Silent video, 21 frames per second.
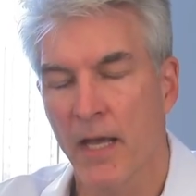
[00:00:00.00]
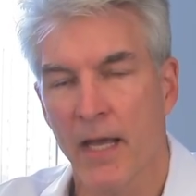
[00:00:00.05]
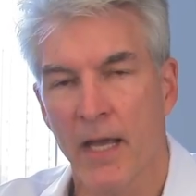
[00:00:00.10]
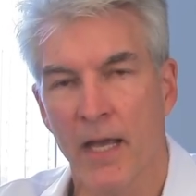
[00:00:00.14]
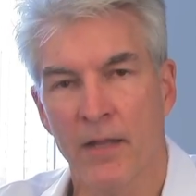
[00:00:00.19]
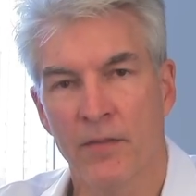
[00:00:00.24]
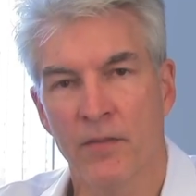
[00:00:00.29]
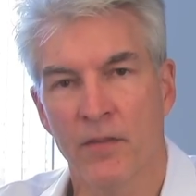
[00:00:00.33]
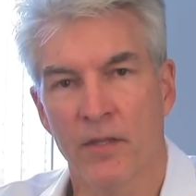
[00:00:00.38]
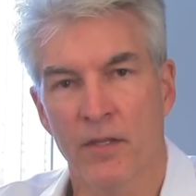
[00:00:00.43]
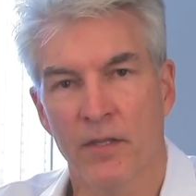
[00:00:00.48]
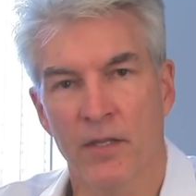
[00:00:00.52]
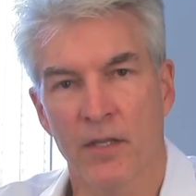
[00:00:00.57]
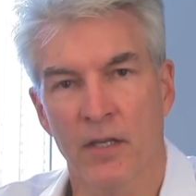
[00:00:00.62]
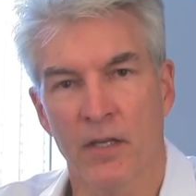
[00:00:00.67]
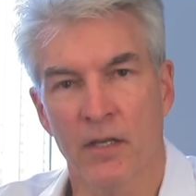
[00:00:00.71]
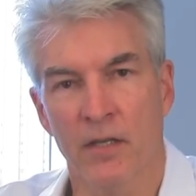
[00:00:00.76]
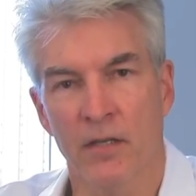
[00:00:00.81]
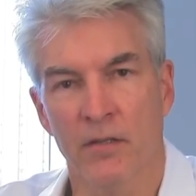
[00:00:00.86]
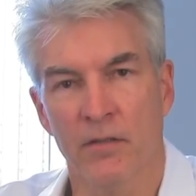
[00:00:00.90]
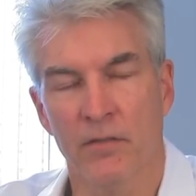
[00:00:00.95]
And
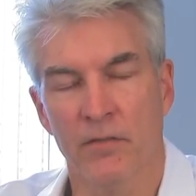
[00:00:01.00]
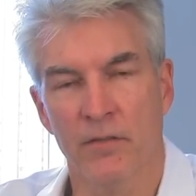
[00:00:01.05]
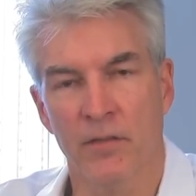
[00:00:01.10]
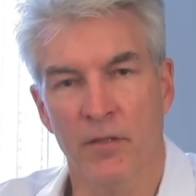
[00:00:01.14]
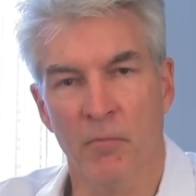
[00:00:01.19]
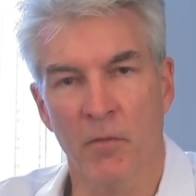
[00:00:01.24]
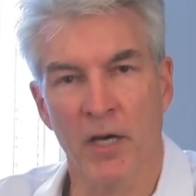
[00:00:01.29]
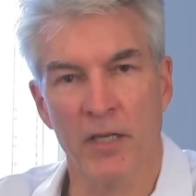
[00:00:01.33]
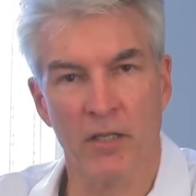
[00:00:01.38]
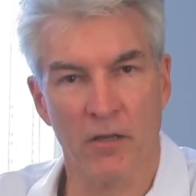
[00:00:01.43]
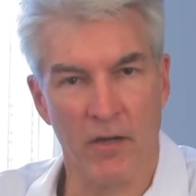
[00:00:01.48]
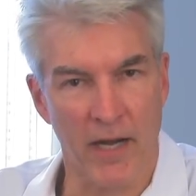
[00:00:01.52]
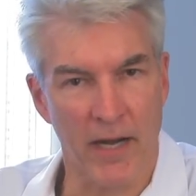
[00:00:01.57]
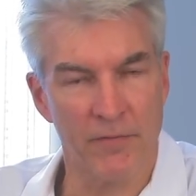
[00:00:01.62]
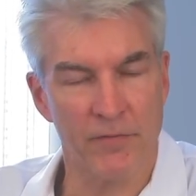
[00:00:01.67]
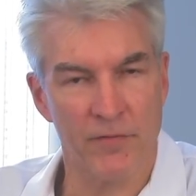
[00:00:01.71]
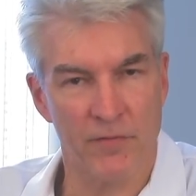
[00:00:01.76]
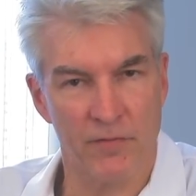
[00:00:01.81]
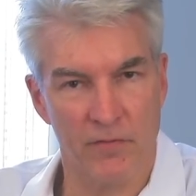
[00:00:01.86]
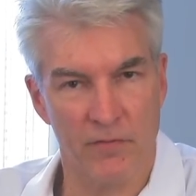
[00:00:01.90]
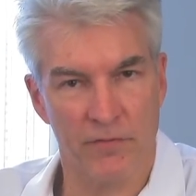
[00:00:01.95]
the
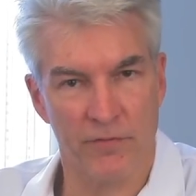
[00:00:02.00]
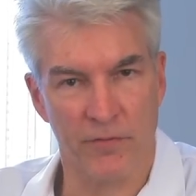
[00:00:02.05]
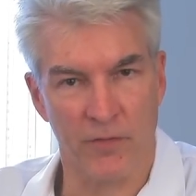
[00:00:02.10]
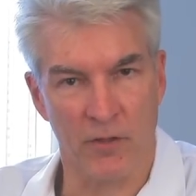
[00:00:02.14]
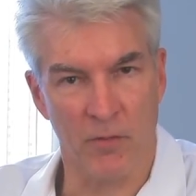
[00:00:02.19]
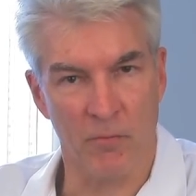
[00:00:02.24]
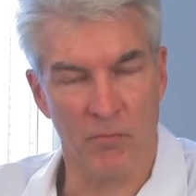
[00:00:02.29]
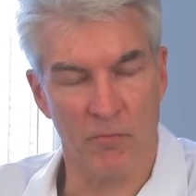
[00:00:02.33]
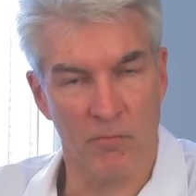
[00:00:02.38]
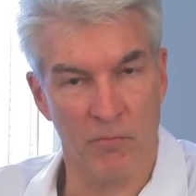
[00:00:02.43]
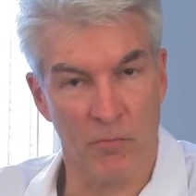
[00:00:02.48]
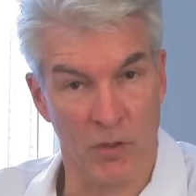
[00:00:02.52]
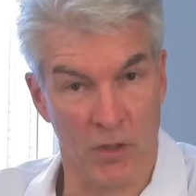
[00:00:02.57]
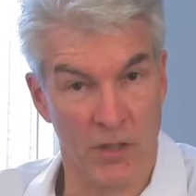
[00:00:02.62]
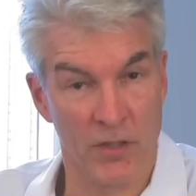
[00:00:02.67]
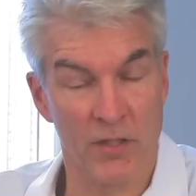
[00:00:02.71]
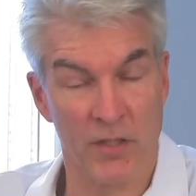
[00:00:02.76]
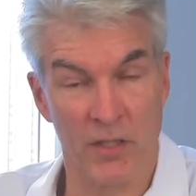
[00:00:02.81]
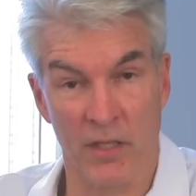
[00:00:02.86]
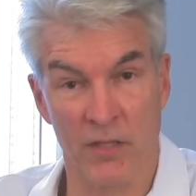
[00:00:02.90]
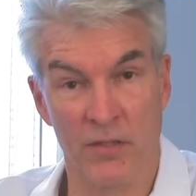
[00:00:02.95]
monograph from
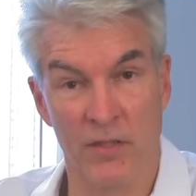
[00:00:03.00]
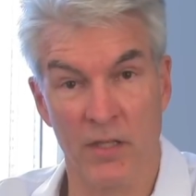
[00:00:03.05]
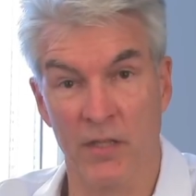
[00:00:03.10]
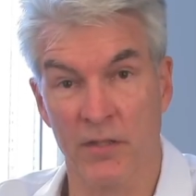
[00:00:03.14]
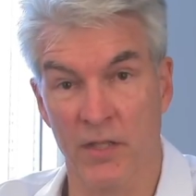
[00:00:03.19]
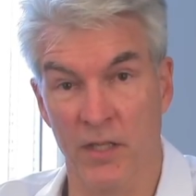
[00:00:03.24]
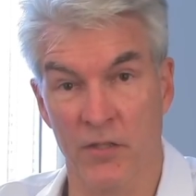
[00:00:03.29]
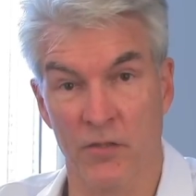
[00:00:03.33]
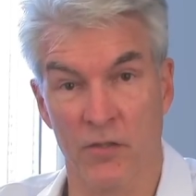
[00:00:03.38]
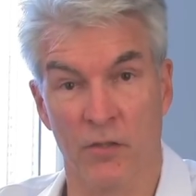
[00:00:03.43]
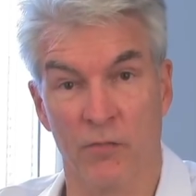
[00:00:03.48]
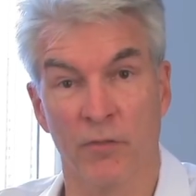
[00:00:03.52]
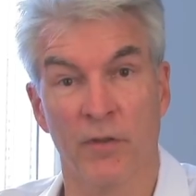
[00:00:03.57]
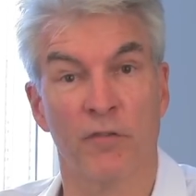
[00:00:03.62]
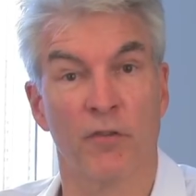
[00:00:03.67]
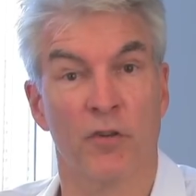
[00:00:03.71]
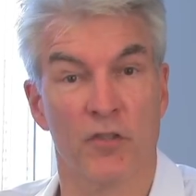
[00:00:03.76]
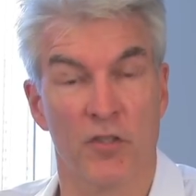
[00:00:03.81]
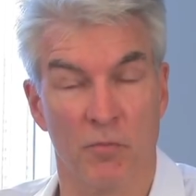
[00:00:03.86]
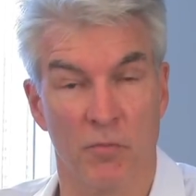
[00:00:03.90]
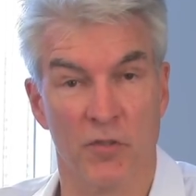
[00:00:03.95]
Merck says that these are
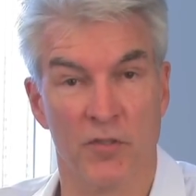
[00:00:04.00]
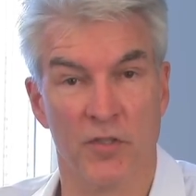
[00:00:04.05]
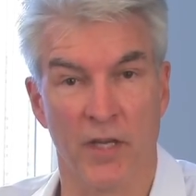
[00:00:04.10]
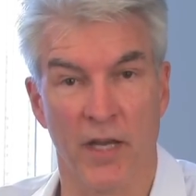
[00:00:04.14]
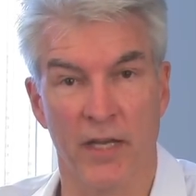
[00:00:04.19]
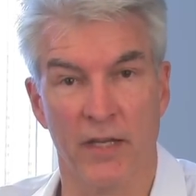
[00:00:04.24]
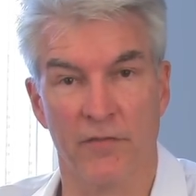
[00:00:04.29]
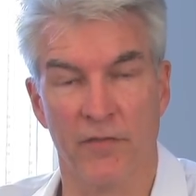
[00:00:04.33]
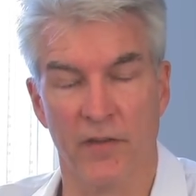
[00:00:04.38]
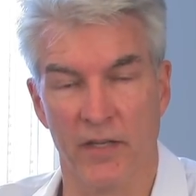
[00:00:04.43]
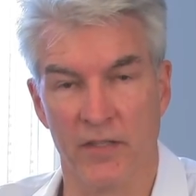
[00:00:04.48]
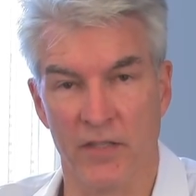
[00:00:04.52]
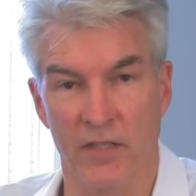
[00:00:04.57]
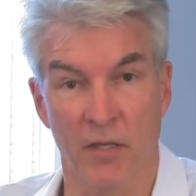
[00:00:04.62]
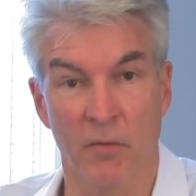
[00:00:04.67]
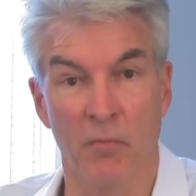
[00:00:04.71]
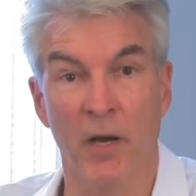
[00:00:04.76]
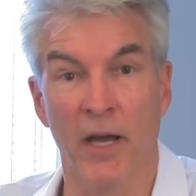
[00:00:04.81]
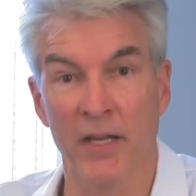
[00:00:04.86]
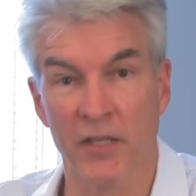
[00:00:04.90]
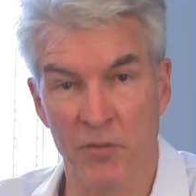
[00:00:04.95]
reversible side effects. And
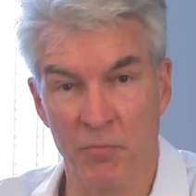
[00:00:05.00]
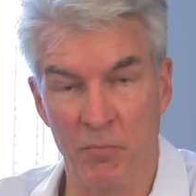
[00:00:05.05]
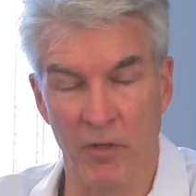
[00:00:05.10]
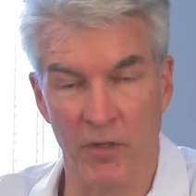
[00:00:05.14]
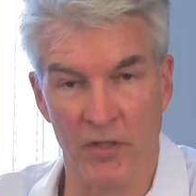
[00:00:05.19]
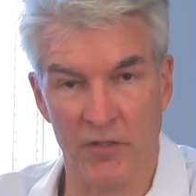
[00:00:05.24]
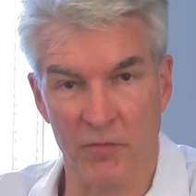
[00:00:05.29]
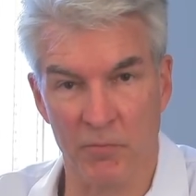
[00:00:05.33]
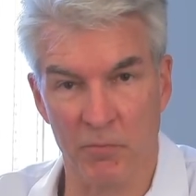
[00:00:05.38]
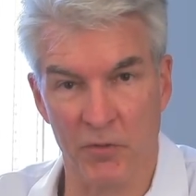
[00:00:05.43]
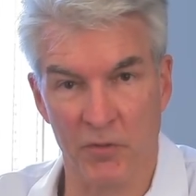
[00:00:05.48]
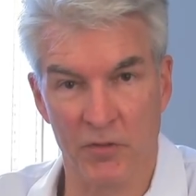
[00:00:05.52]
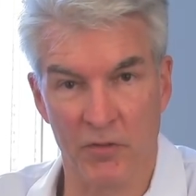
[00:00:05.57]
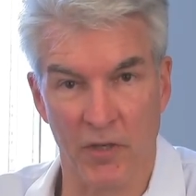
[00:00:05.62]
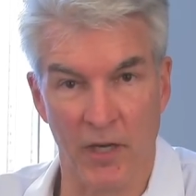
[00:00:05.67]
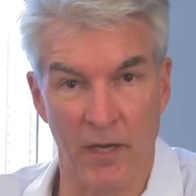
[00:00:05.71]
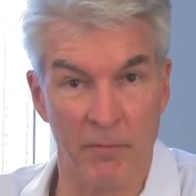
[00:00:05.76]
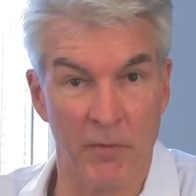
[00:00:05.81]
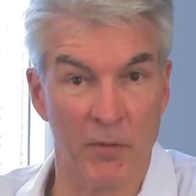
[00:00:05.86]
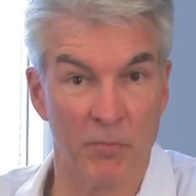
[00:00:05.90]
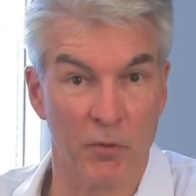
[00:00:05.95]
in my experience
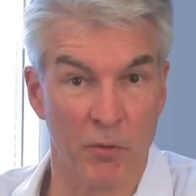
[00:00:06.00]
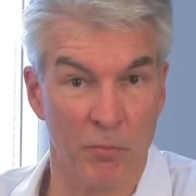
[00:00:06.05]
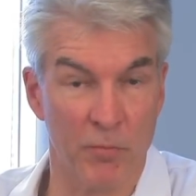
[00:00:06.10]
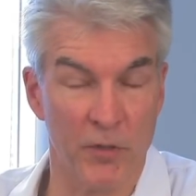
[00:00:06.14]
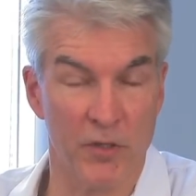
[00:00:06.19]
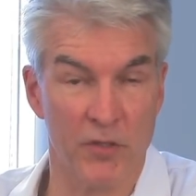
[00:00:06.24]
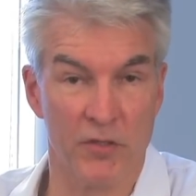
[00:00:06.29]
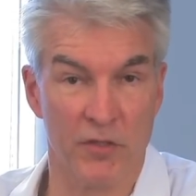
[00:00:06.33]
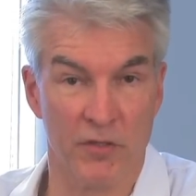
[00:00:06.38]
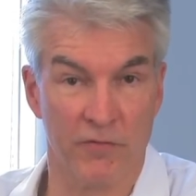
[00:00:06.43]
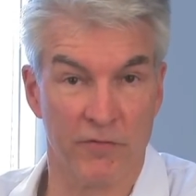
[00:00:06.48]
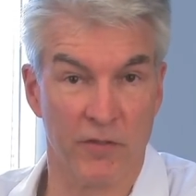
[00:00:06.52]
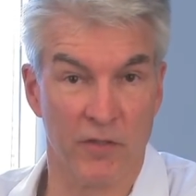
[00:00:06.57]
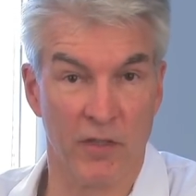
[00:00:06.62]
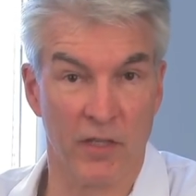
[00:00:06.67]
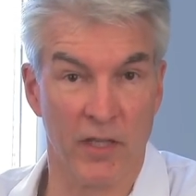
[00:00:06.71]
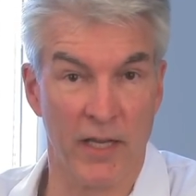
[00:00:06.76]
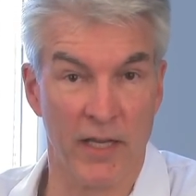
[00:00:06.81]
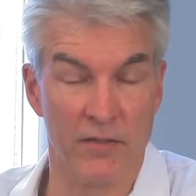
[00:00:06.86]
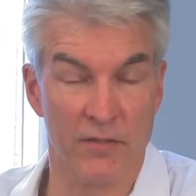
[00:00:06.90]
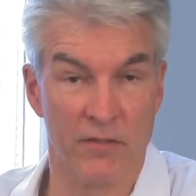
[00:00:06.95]
prescribing Propecia for the
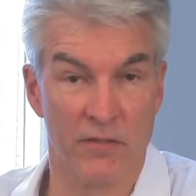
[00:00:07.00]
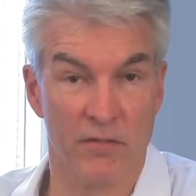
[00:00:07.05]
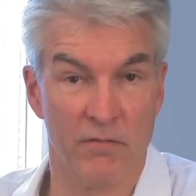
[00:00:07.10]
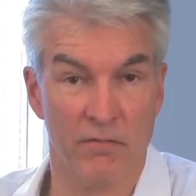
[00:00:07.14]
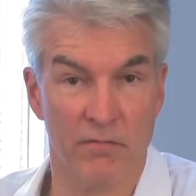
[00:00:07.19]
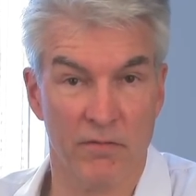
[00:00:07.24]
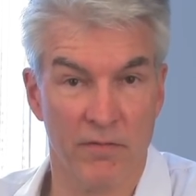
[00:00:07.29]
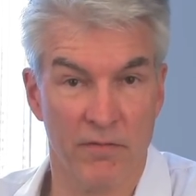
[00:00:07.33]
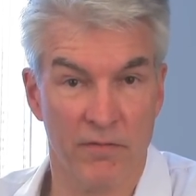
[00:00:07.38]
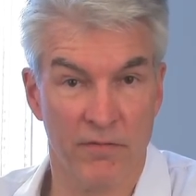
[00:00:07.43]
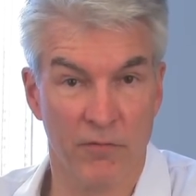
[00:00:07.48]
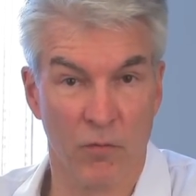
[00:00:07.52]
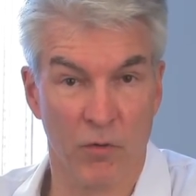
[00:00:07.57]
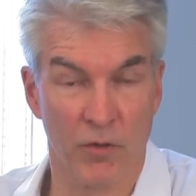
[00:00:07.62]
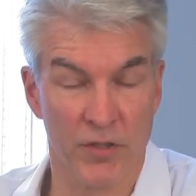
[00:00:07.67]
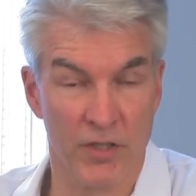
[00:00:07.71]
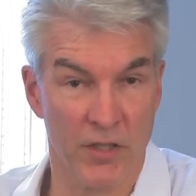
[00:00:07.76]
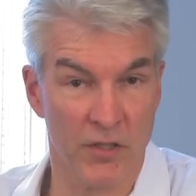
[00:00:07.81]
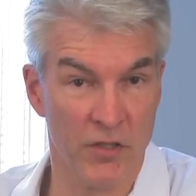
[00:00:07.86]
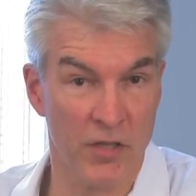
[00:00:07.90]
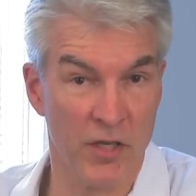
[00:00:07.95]
last
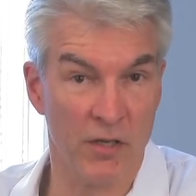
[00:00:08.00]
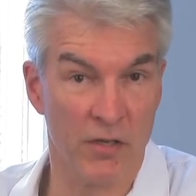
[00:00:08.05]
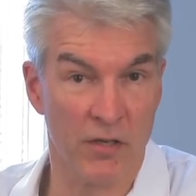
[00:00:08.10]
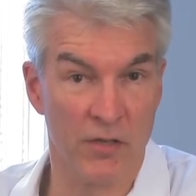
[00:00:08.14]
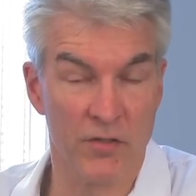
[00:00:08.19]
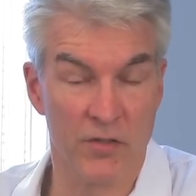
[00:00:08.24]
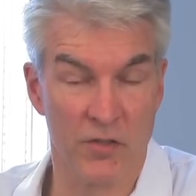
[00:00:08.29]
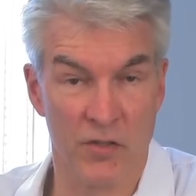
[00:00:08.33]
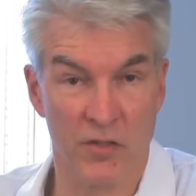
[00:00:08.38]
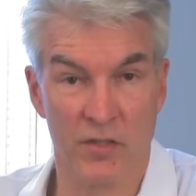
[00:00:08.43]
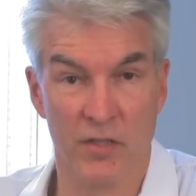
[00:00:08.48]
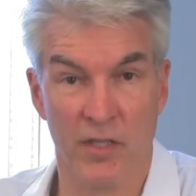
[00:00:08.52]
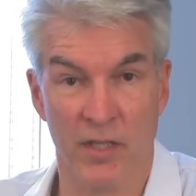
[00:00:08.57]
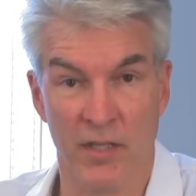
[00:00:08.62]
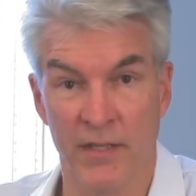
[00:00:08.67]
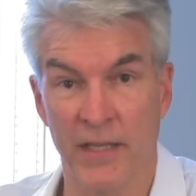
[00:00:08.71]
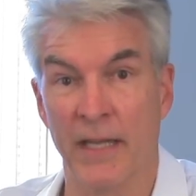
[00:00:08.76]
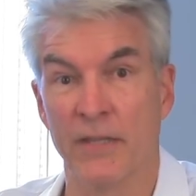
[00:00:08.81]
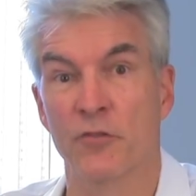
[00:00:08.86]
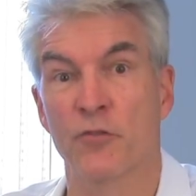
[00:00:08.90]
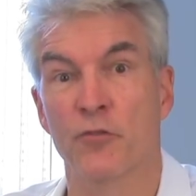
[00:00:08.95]
14 years,
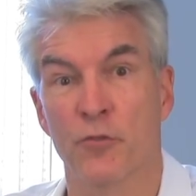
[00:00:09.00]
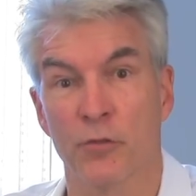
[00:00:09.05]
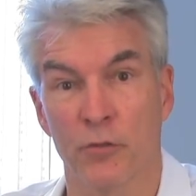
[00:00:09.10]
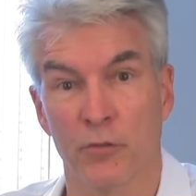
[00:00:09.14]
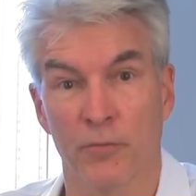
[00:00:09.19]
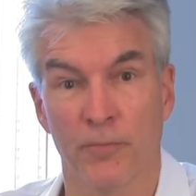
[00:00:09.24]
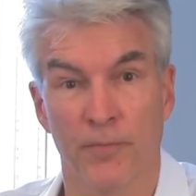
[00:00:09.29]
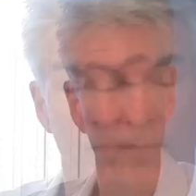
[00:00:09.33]
that's true.